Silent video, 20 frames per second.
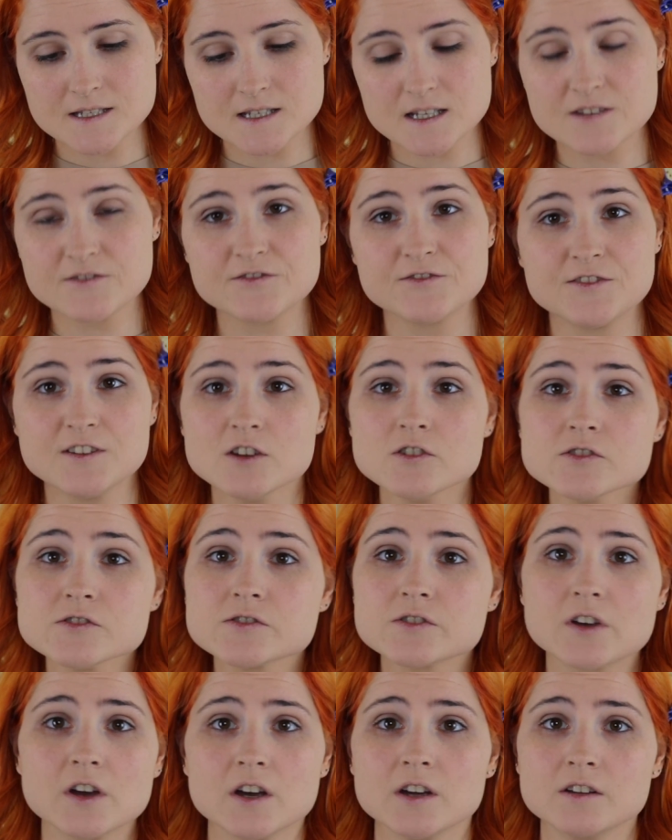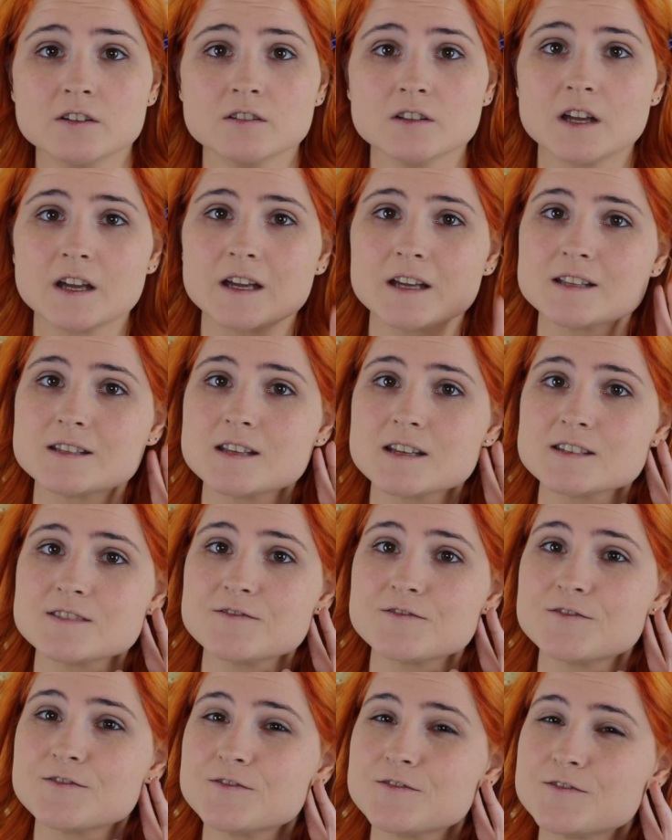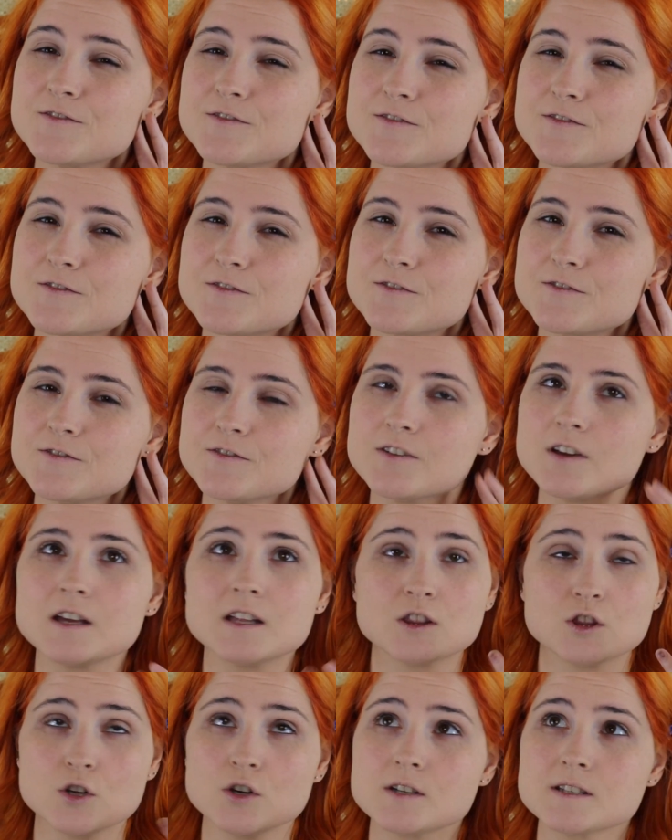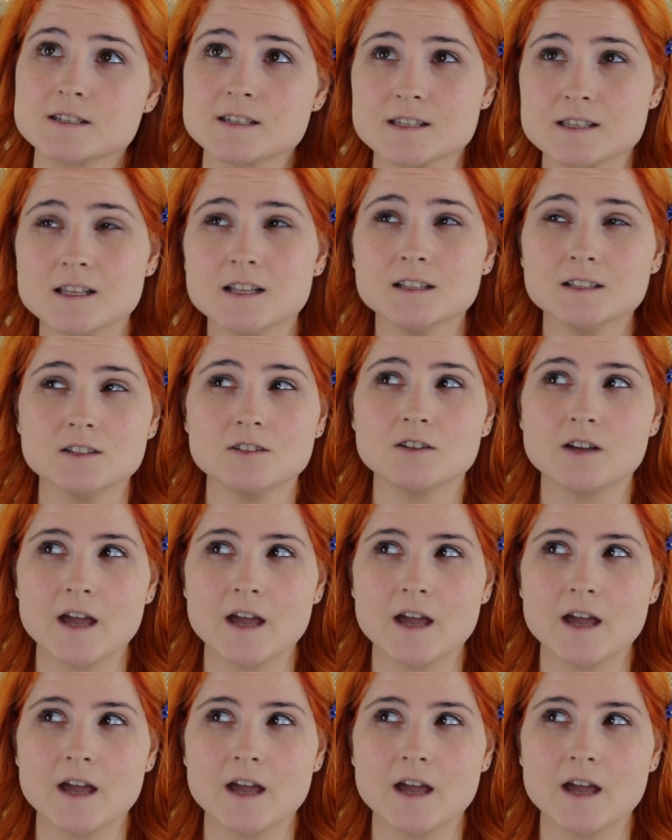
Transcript: it feels good. Like it looks a little